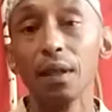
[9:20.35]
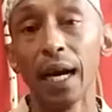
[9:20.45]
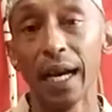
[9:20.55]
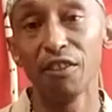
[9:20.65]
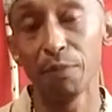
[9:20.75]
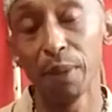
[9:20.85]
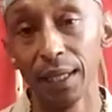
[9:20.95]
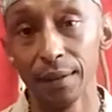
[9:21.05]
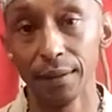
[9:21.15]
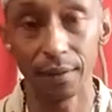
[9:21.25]
I have
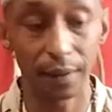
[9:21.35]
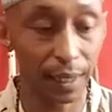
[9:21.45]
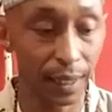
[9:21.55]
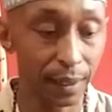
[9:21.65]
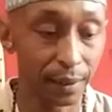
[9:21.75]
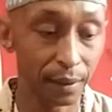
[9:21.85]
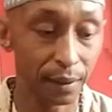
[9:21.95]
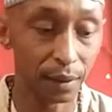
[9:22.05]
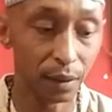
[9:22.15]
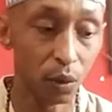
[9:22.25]
pain, and
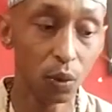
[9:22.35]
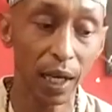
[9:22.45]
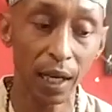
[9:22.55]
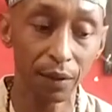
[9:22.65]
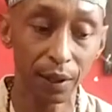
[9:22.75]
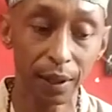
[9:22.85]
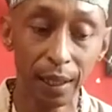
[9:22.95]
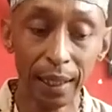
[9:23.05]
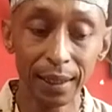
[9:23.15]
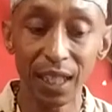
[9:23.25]
due to having
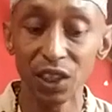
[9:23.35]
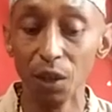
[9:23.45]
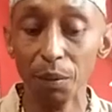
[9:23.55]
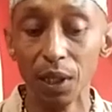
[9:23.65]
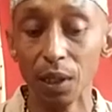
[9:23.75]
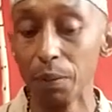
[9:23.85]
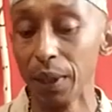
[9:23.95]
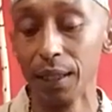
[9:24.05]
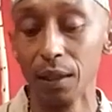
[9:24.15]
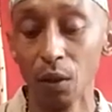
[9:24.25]
trigeminal
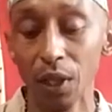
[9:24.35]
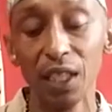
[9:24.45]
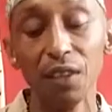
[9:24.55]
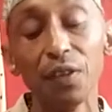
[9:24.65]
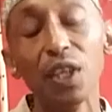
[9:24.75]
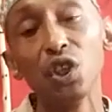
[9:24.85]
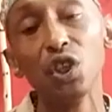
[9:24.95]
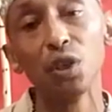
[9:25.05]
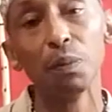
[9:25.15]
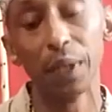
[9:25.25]
pain or any
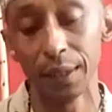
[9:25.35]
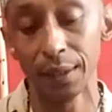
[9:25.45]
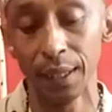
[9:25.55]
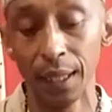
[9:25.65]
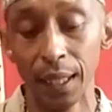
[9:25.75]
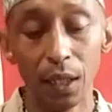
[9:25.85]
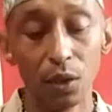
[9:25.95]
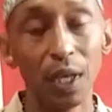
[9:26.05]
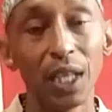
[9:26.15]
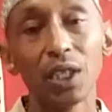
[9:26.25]
facial pain,
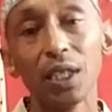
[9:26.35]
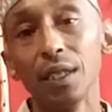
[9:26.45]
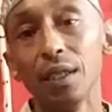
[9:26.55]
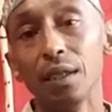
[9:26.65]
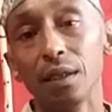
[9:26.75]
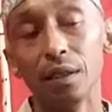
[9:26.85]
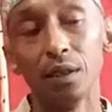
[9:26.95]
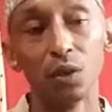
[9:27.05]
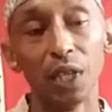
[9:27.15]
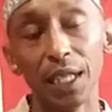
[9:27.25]
you daydream,
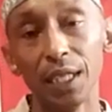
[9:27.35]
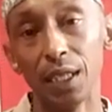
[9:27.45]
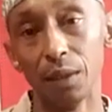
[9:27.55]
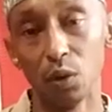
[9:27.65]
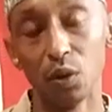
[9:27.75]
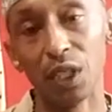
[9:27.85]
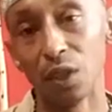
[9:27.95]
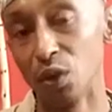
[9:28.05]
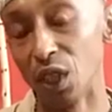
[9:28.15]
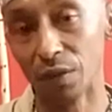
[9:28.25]

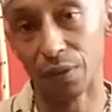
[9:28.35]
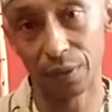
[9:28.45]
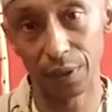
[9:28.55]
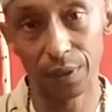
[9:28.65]
you drift,